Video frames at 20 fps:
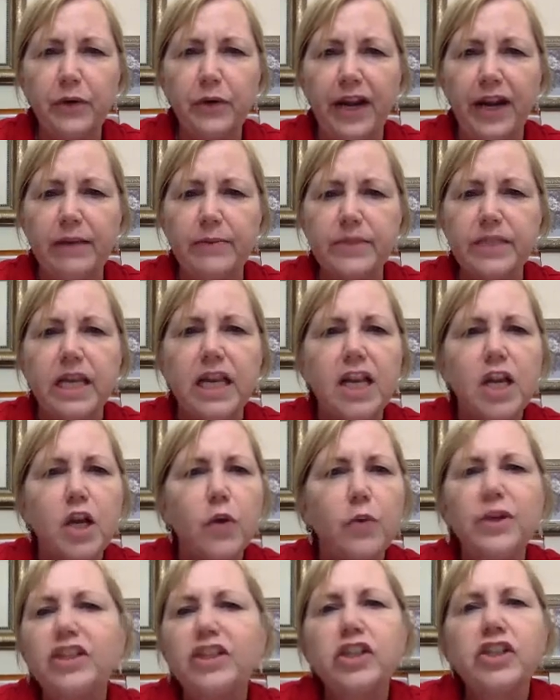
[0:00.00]
grams.
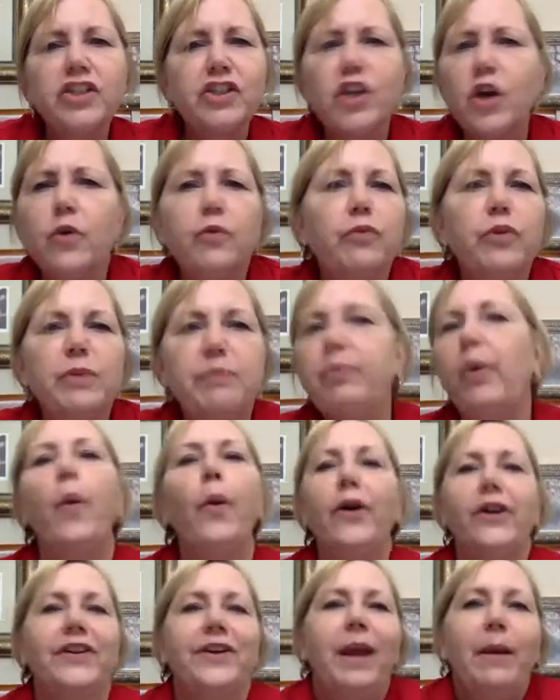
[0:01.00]
We just don't
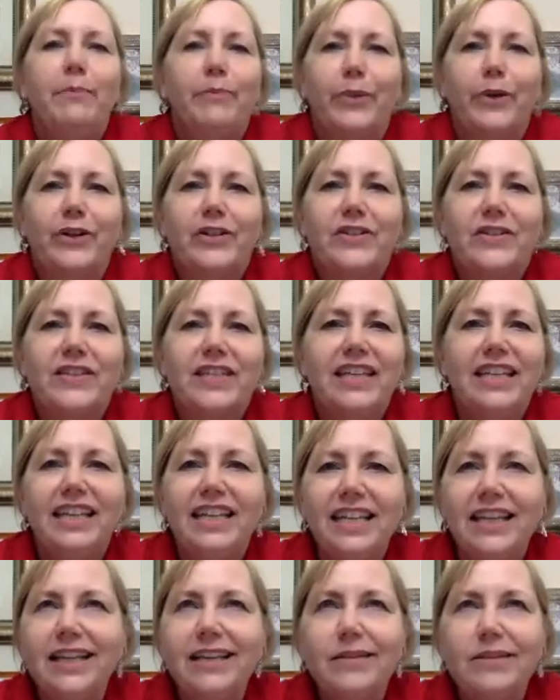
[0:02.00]
report numbers
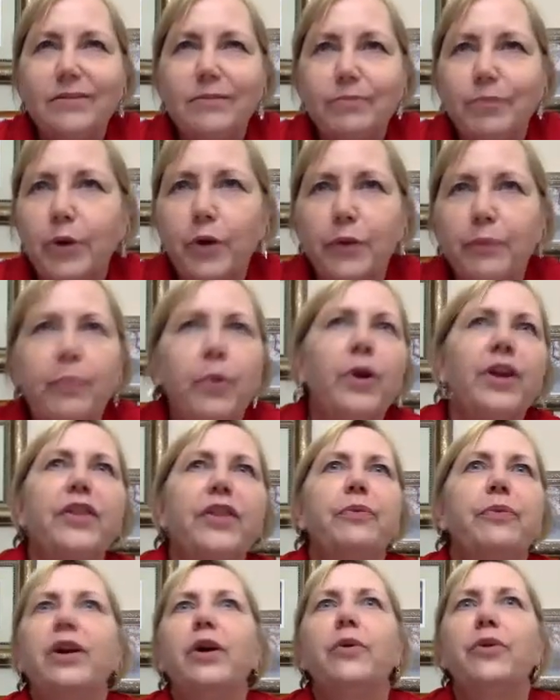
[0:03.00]
in per
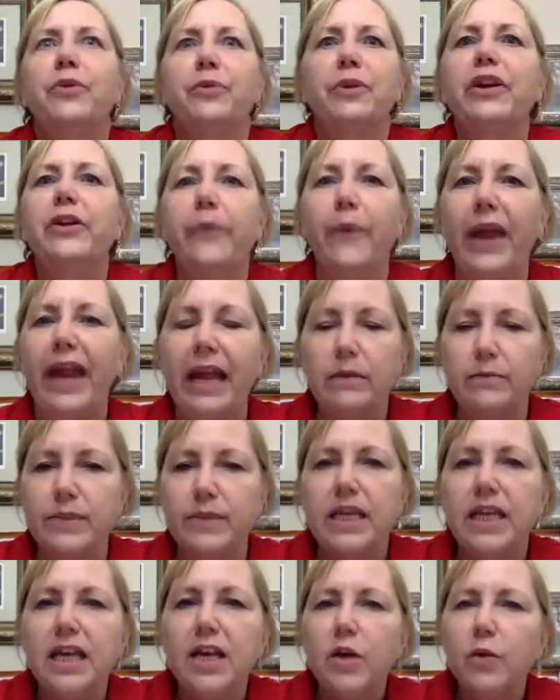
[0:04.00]
0.303
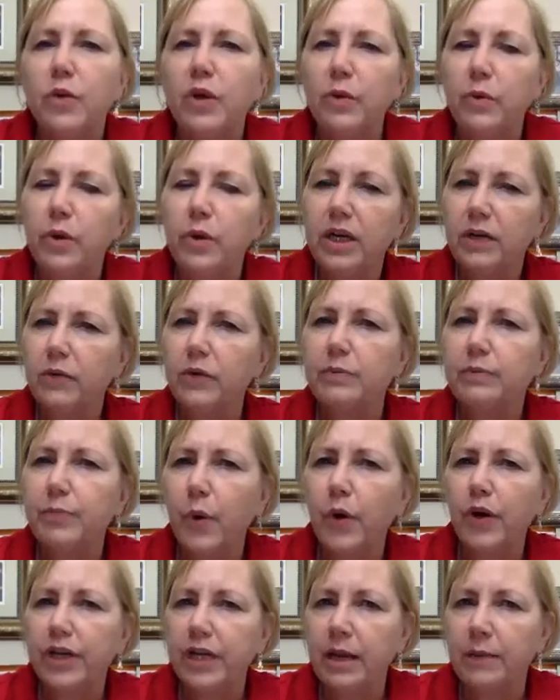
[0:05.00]
grams. We want to
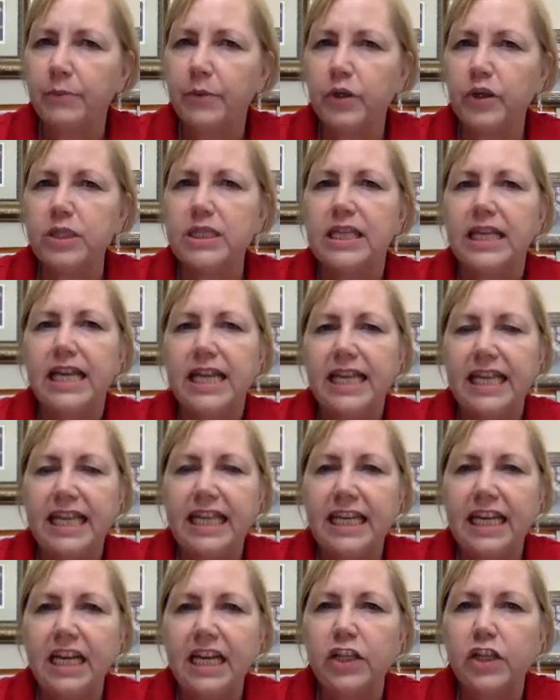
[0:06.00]
report numbers
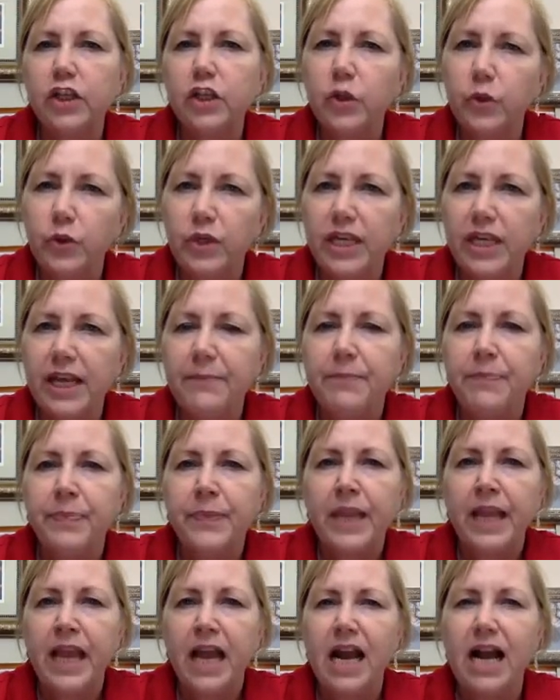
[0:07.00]
in a unit
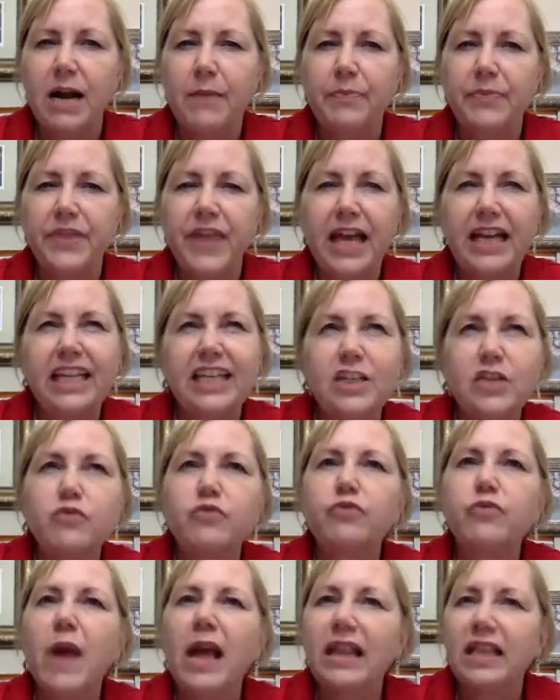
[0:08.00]
that is
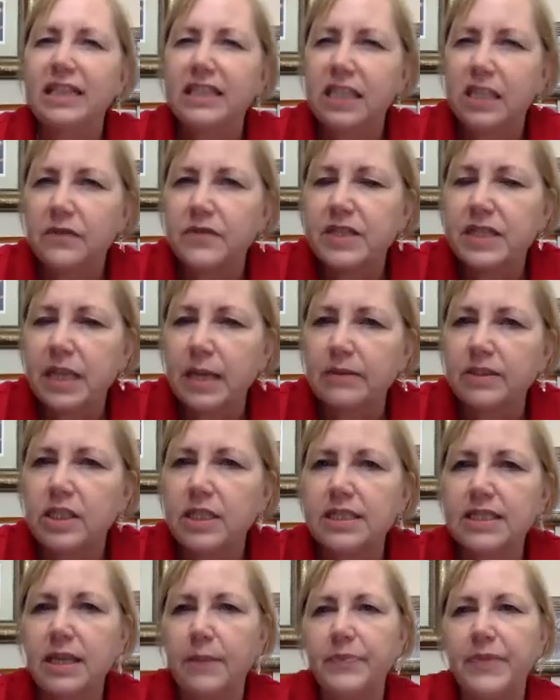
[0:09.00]
relative
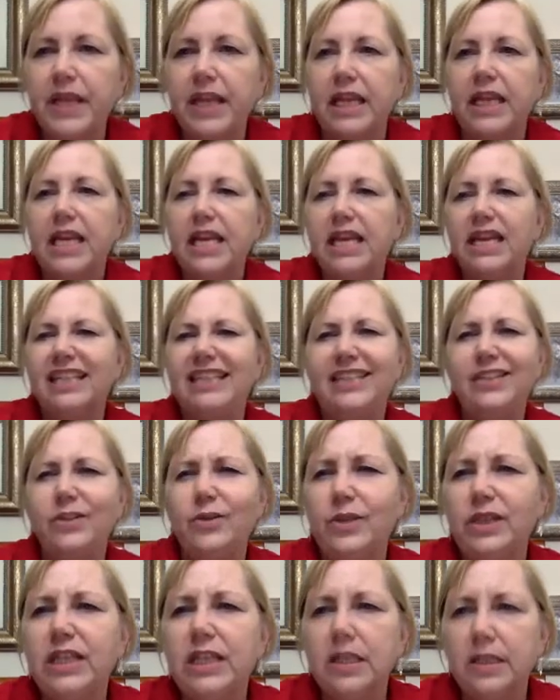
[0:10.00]
to something,
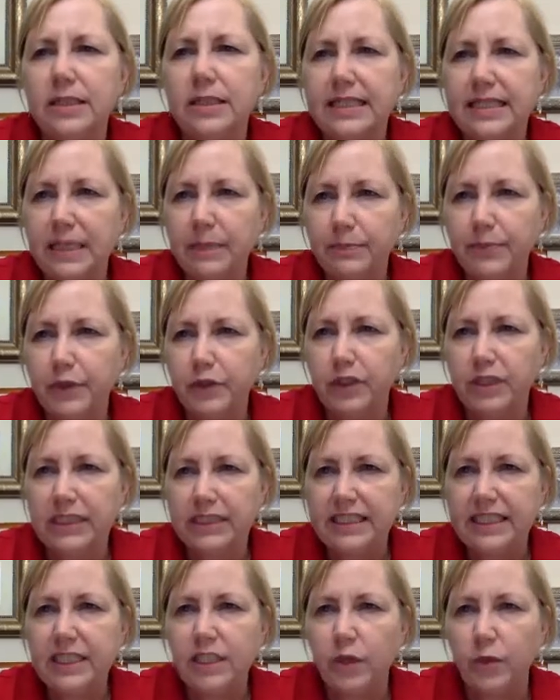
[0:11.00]
a little simpler to
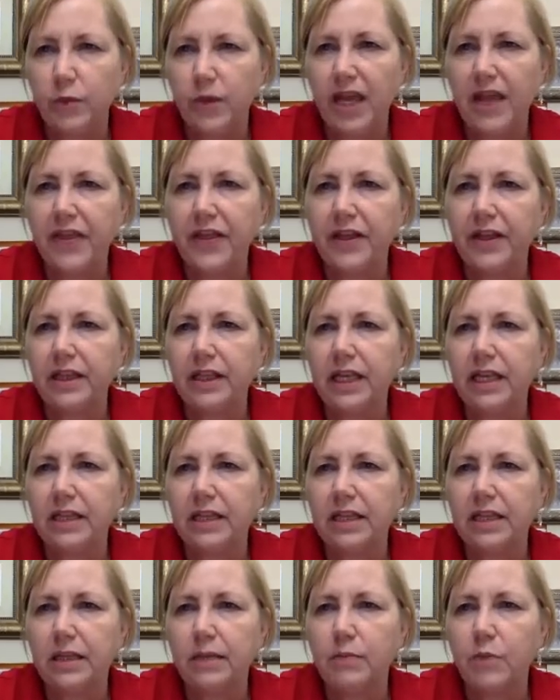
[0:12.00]
deal with, a
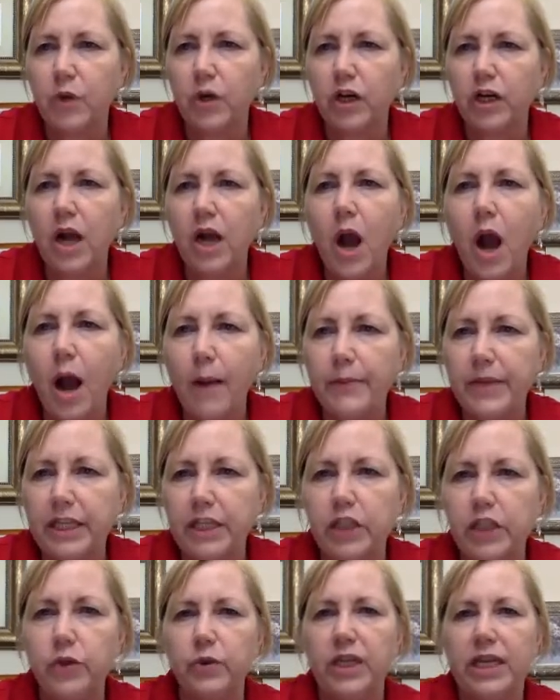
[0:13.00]
little more
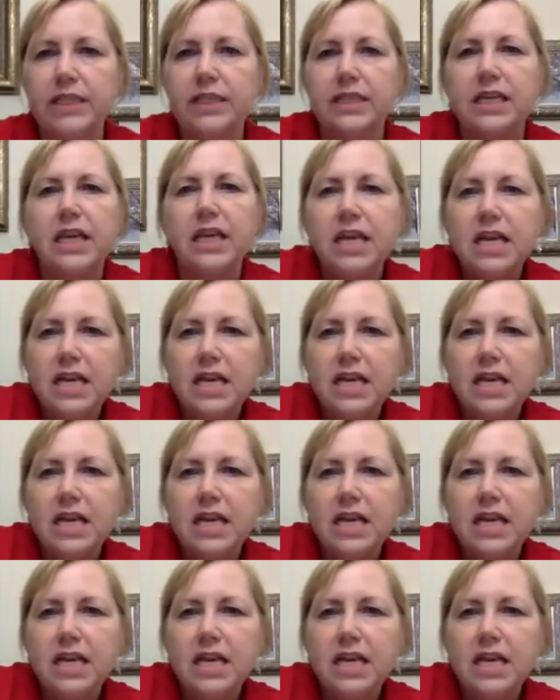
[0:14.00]
common units.